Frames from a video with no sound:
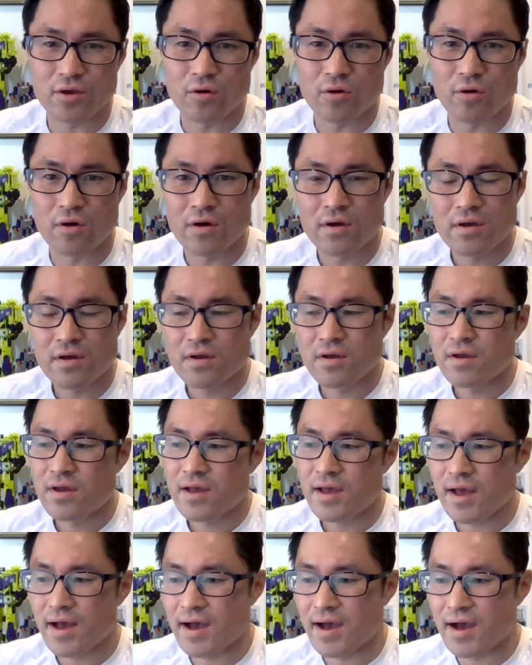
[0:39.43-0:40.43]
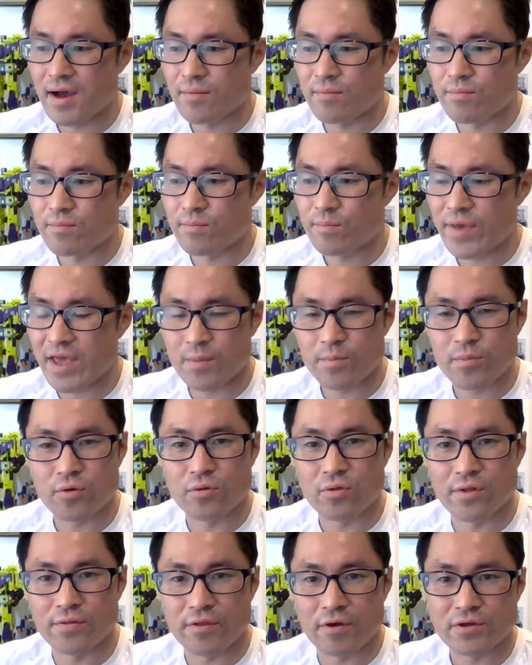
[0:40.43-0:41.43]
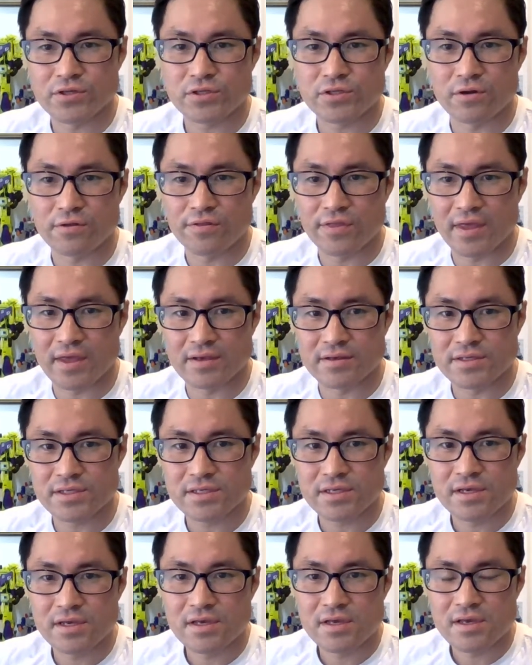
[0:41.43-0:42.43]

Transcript: or people and those sort of things.